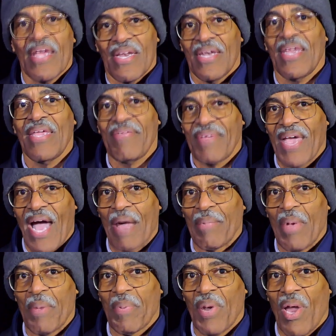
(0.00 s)
Leave your
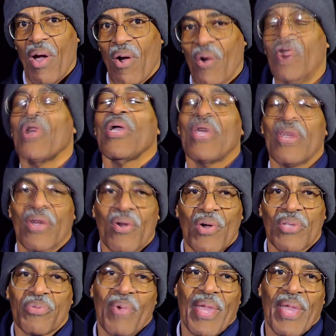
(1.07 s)
comment below. And of course,